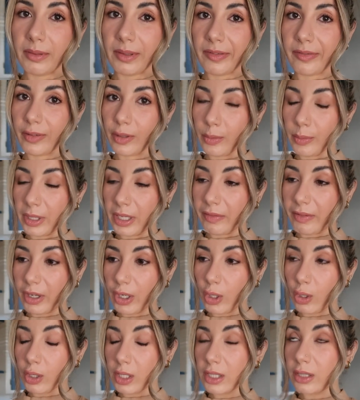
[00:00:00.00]
if you're being
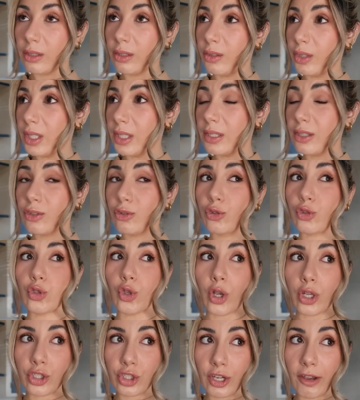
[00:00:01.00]
very honest today is
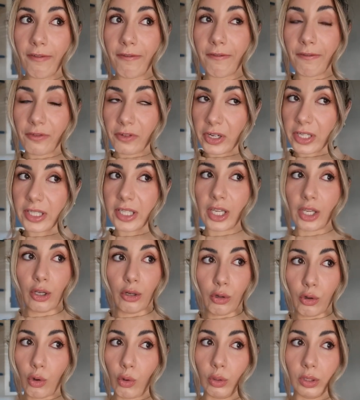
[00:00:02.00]
such a freezing
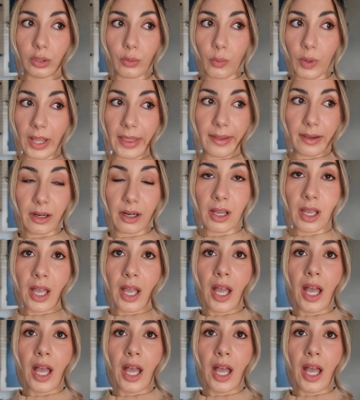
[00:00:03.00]
cold weather